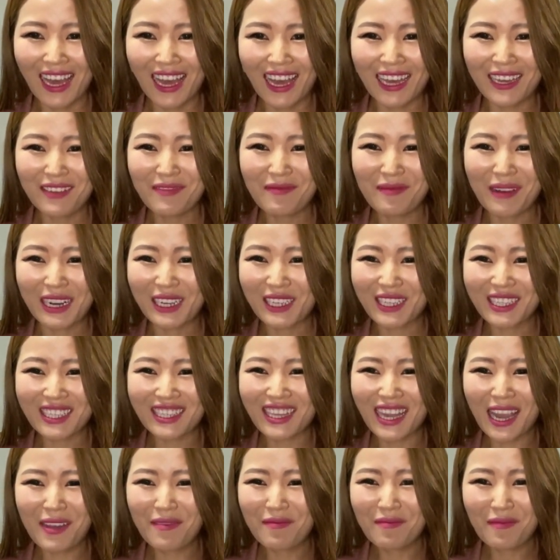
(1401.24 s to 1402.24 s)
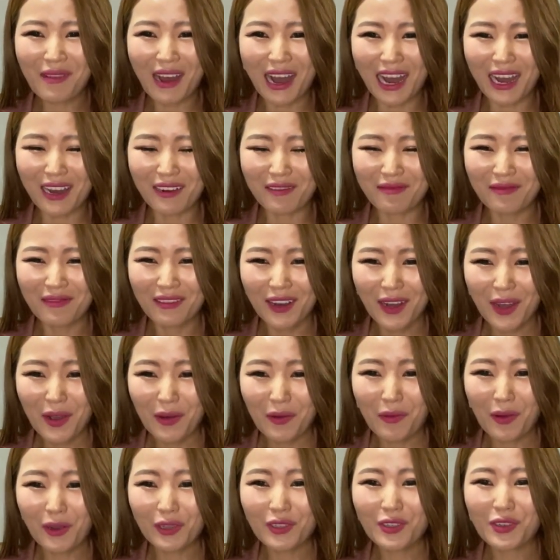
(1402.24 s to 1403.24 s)
and my stepmom
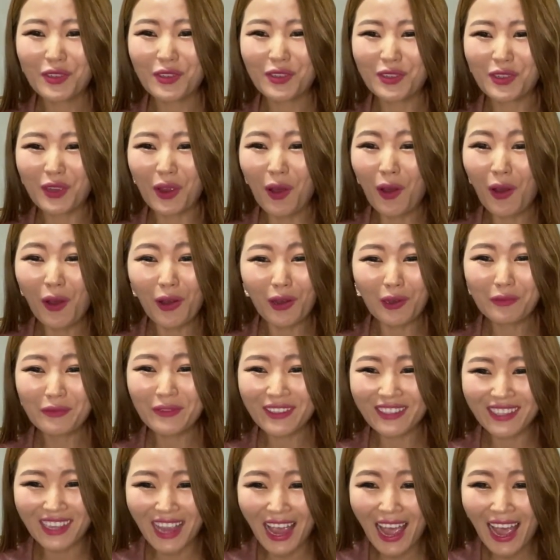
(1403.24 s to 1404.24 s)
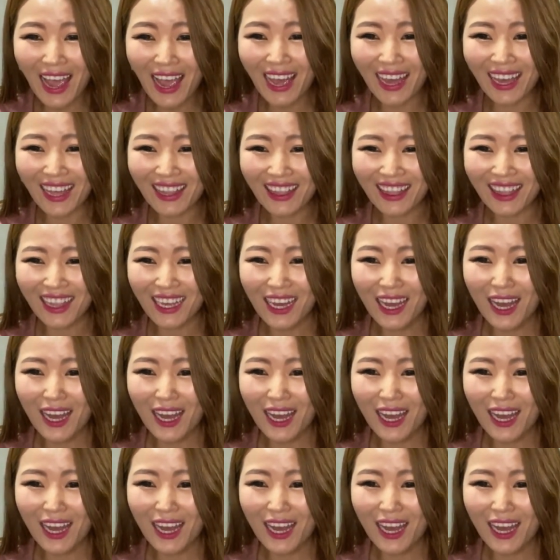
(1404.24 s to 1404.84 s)
was so upset